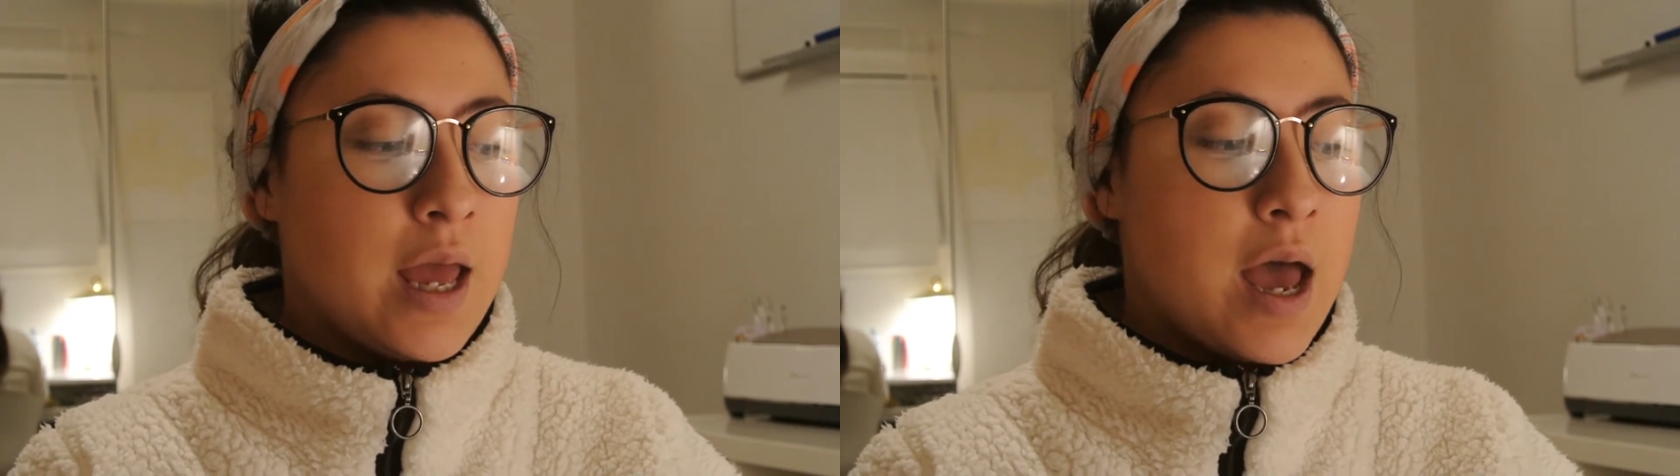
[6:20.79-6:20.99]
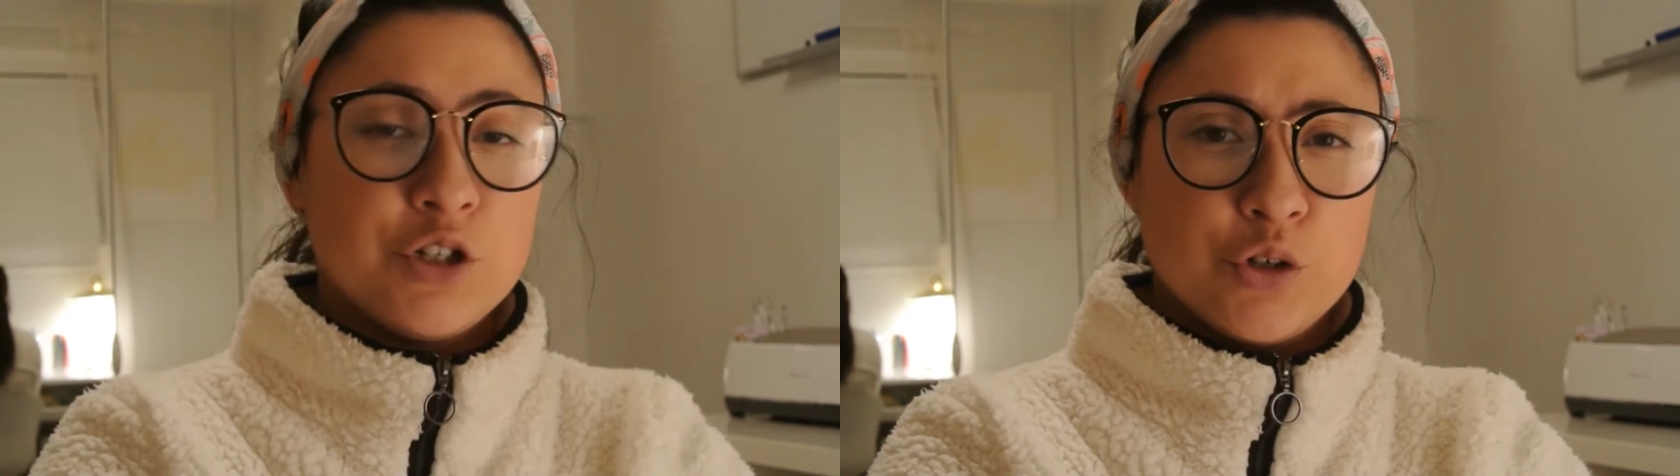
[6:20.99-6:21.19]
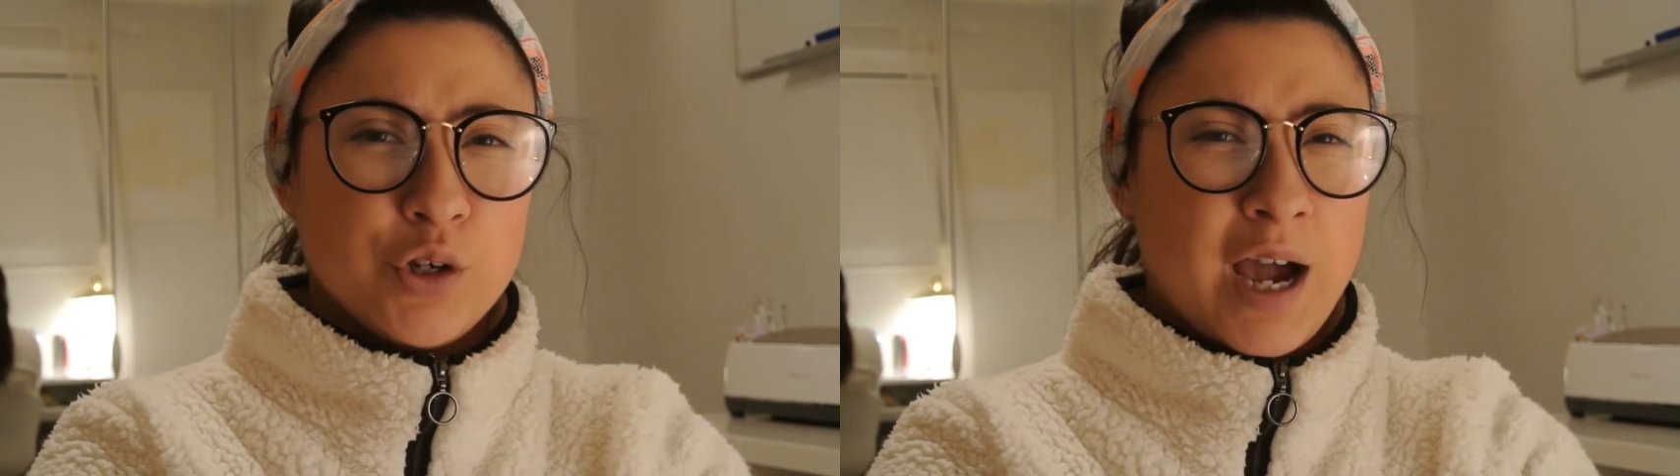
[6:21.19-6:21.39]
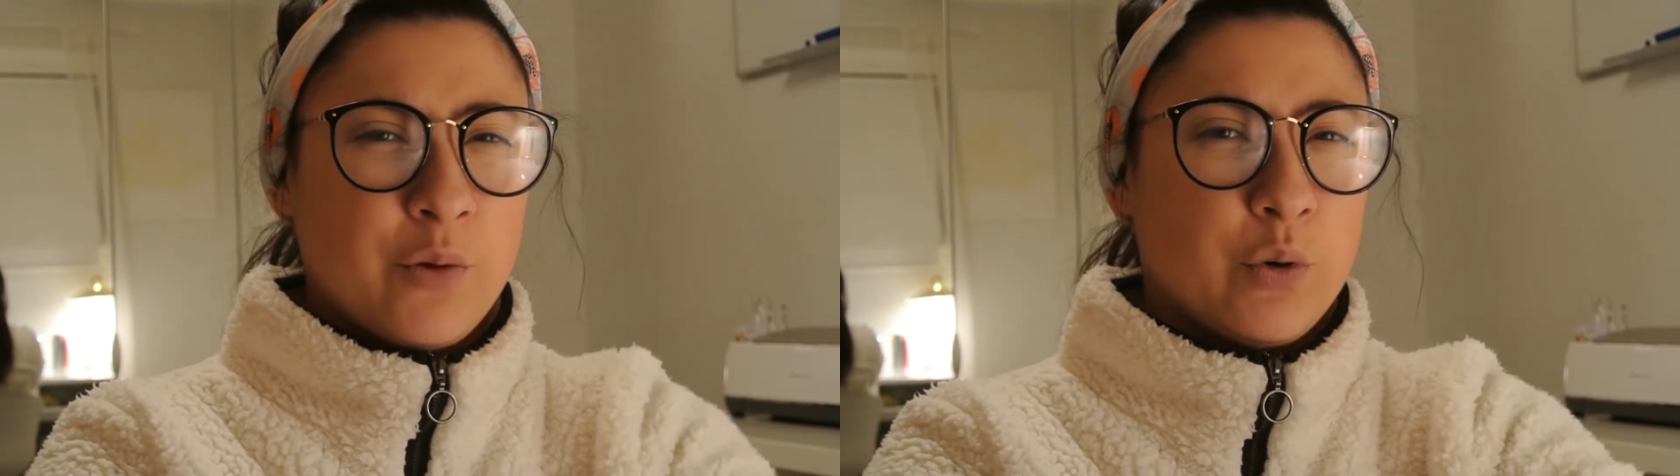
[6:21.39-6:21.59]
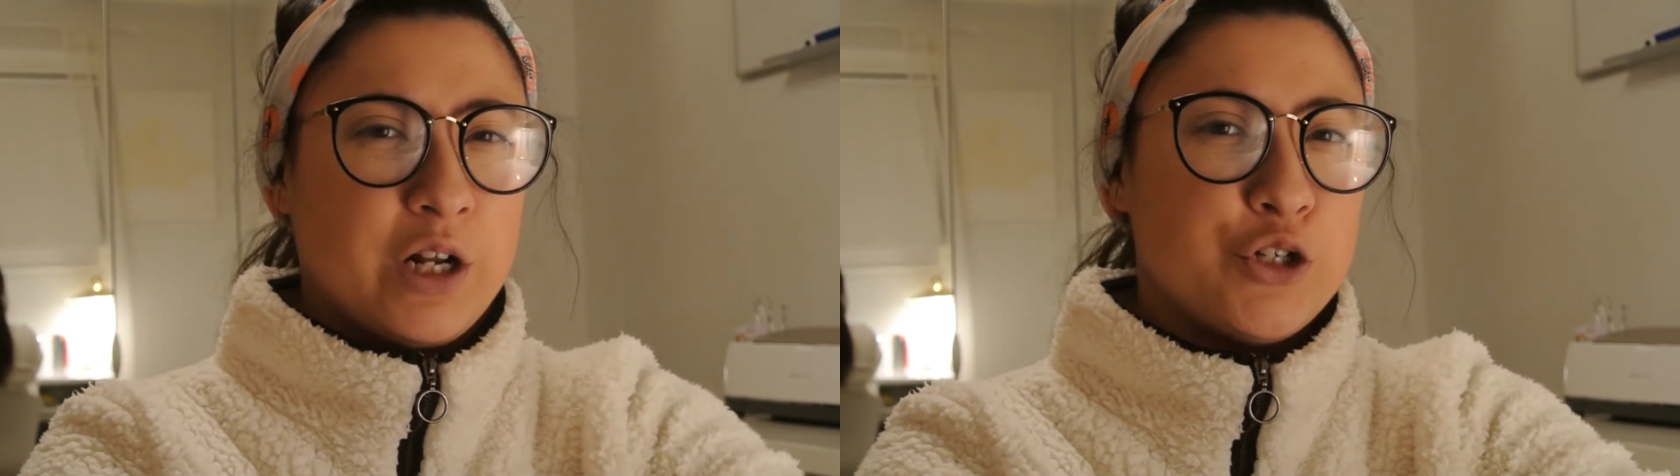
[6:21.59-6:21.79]
I'll show you kind
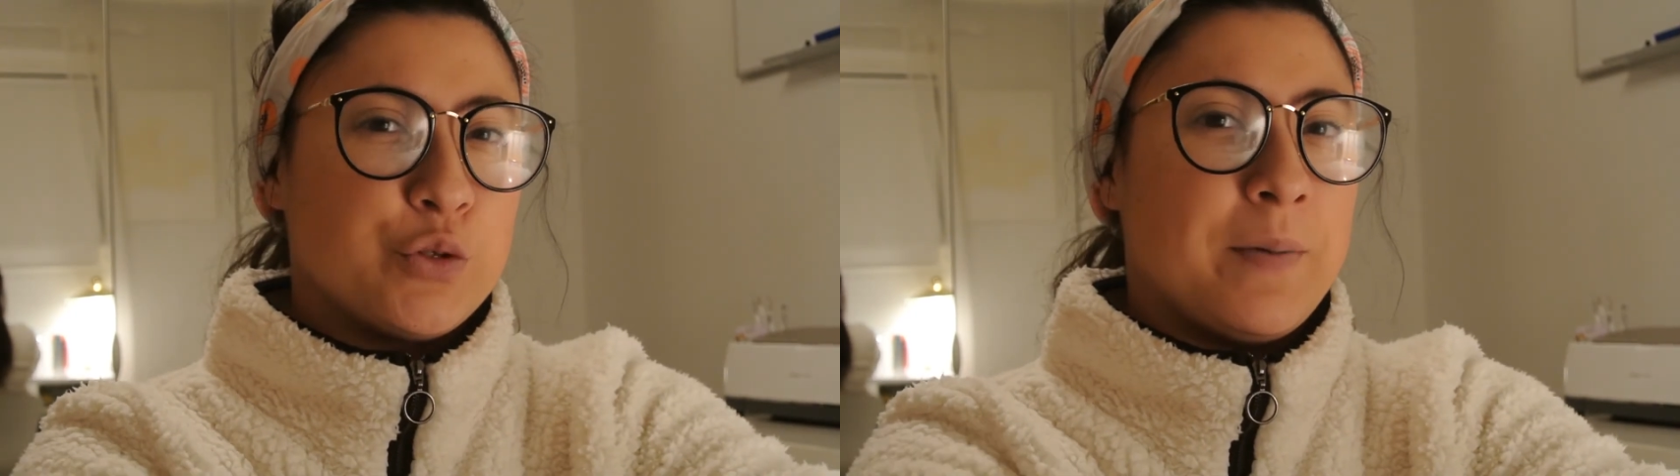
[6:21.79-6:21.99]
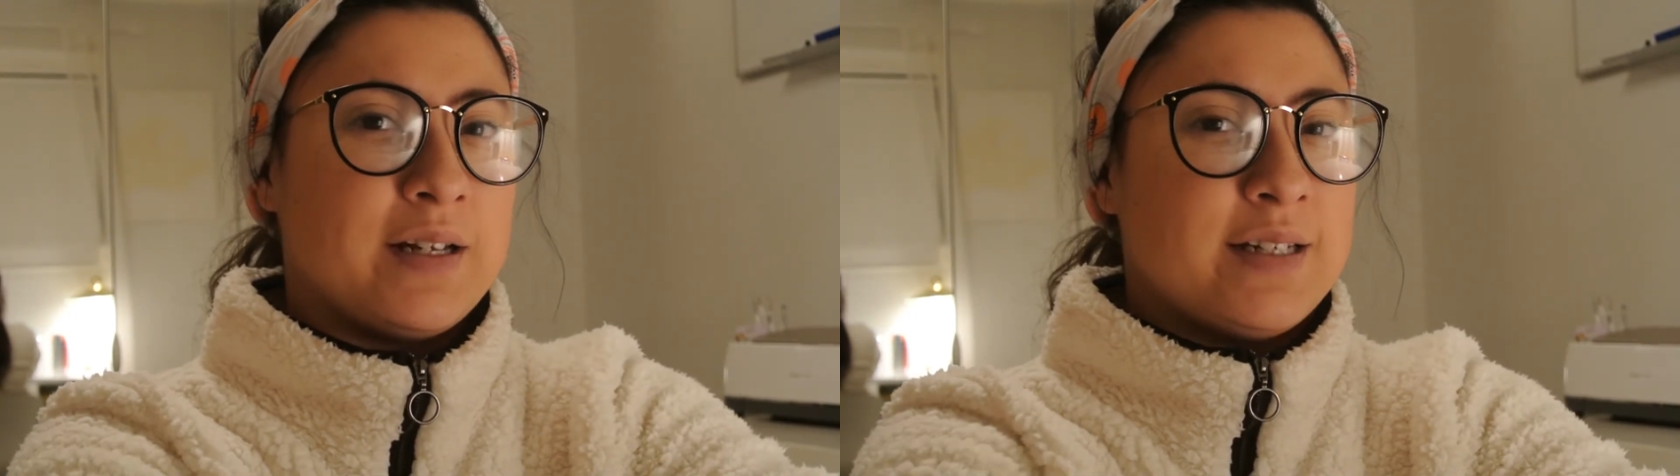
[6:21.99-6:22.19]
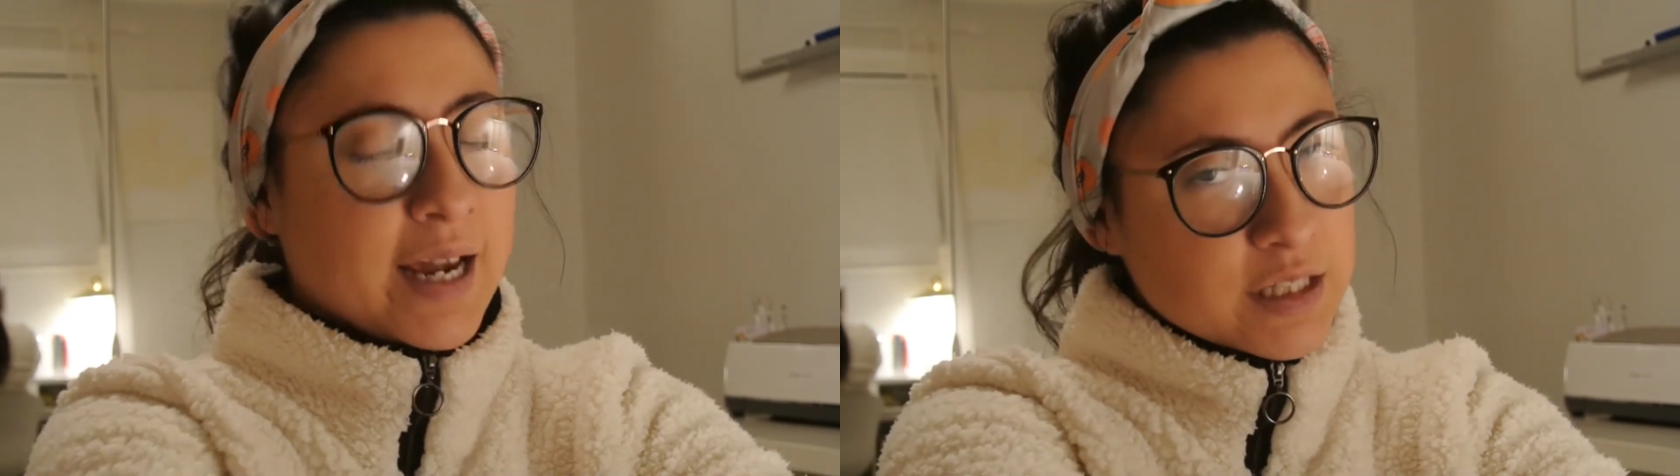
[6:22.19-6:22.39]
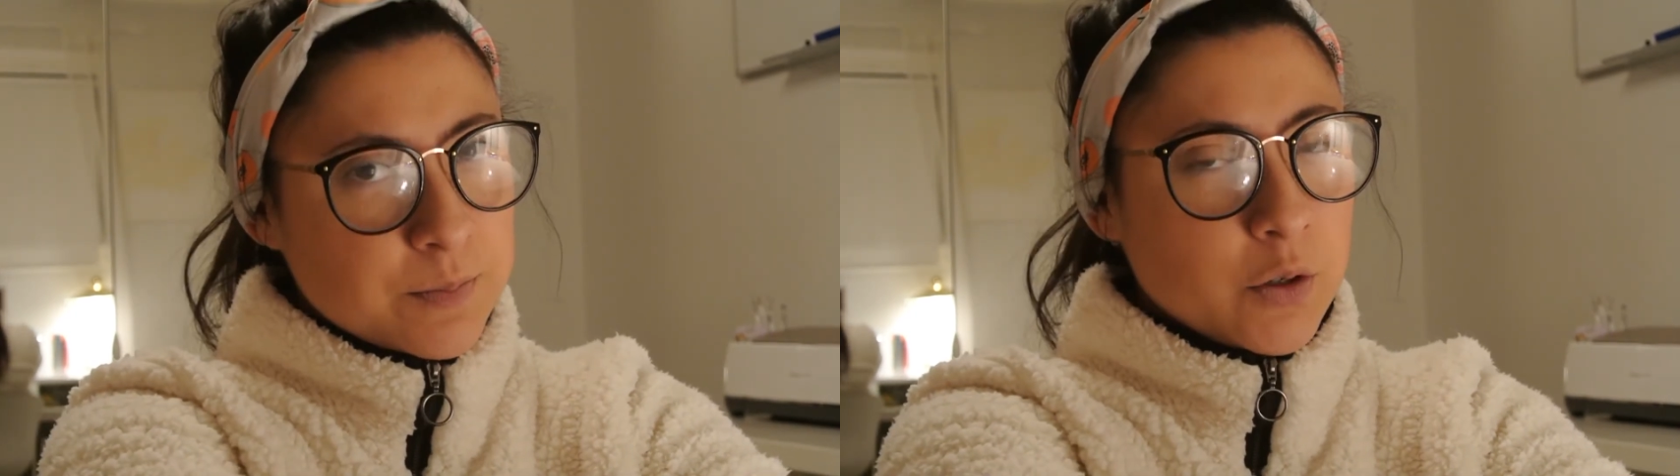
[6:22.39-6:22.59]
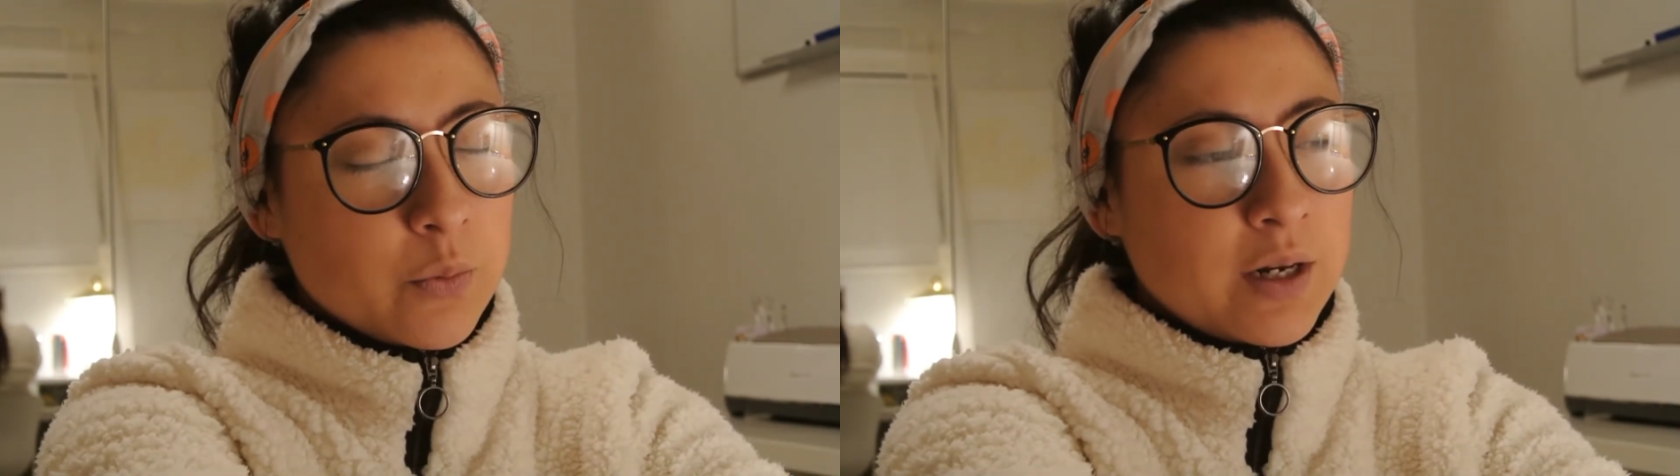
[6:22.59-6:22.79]
of what I do with my
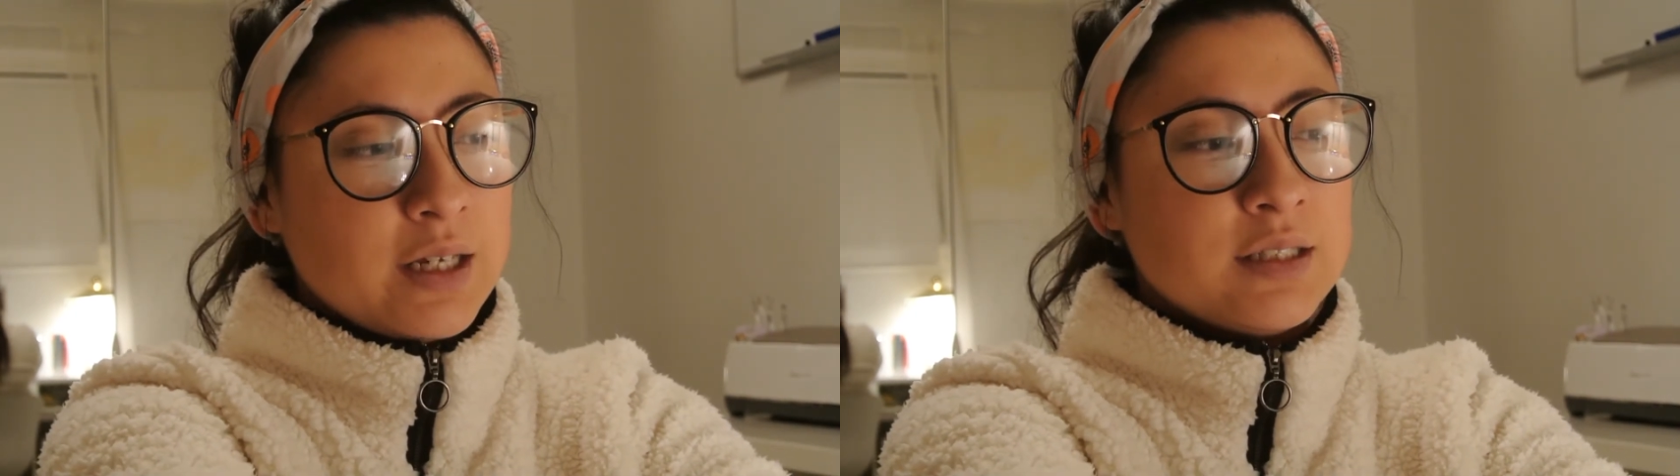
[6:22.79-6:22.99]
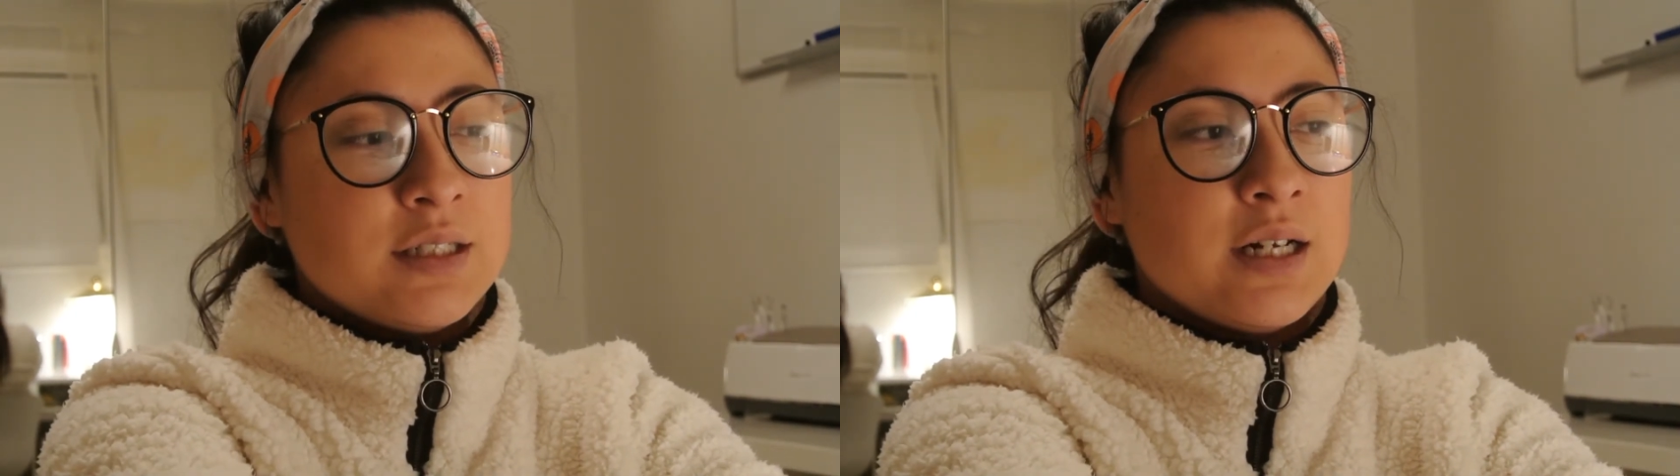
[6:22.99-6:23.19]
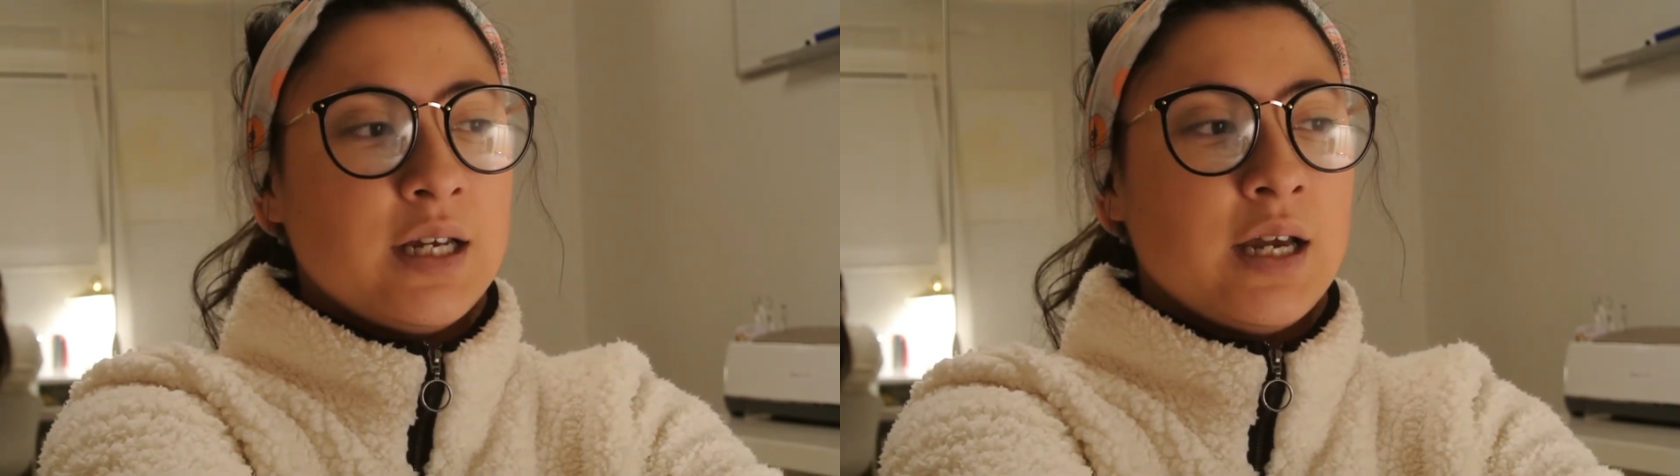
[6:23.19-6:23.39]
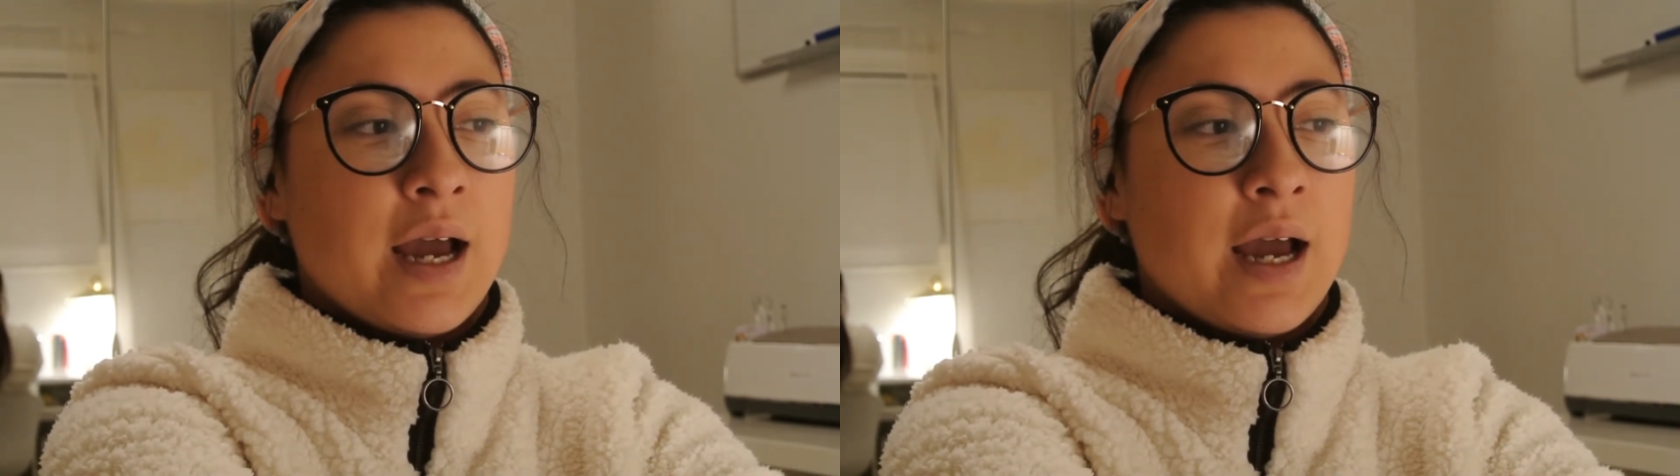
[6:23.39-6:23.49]
textbook when I study,